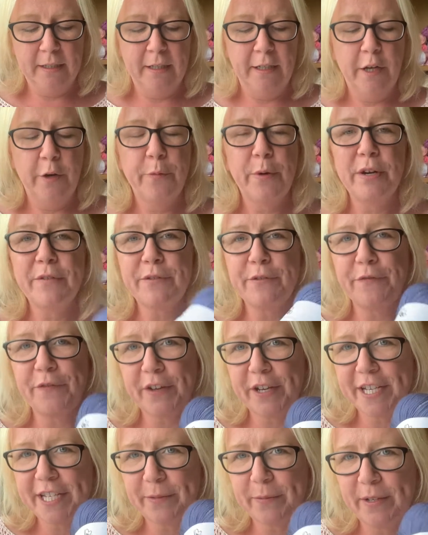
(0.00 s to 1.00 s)
one of the
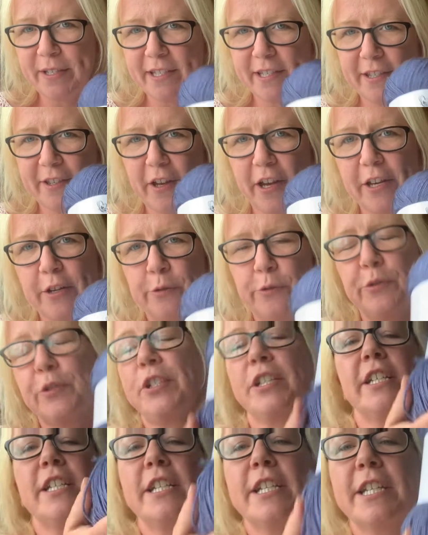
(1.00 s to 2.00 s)
first ones that I
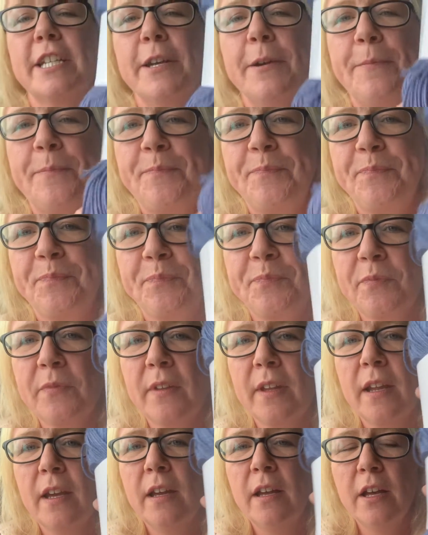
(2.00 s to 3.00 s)
ordered
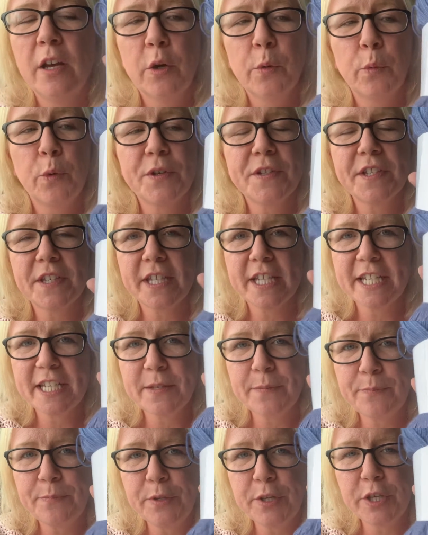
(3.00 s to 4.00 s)
was this
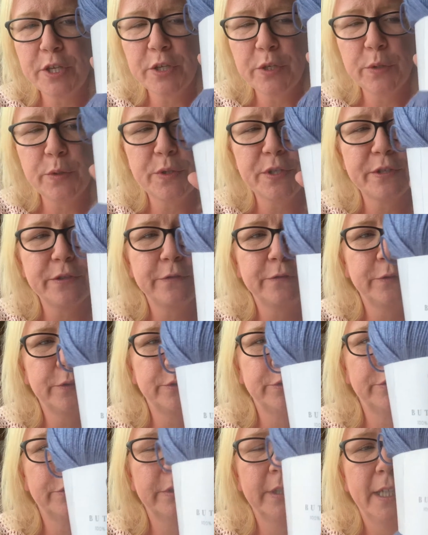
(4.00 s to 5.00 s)

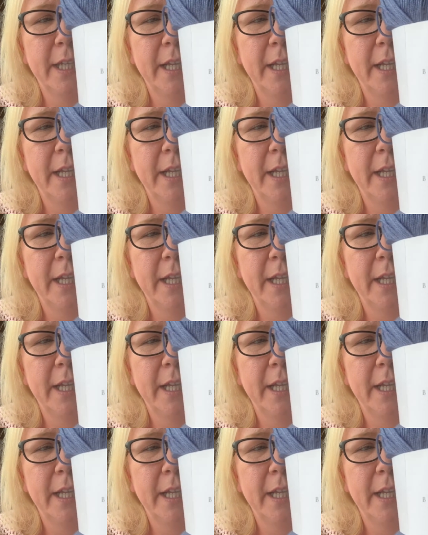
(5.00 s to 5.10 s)
beautiful